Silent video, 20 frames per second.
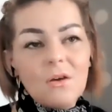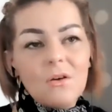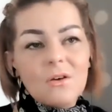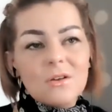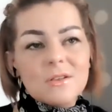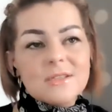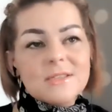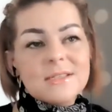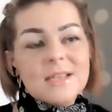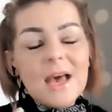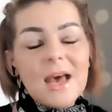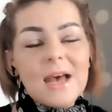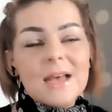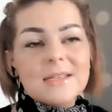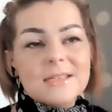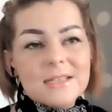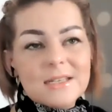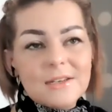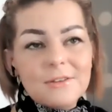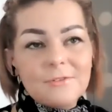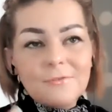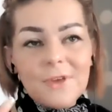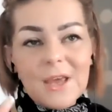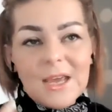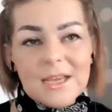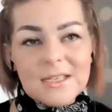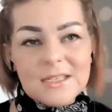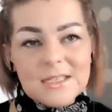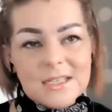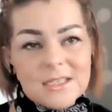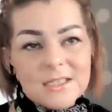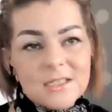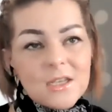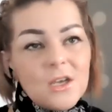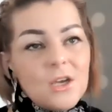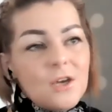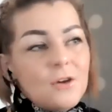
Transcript: are sad and affected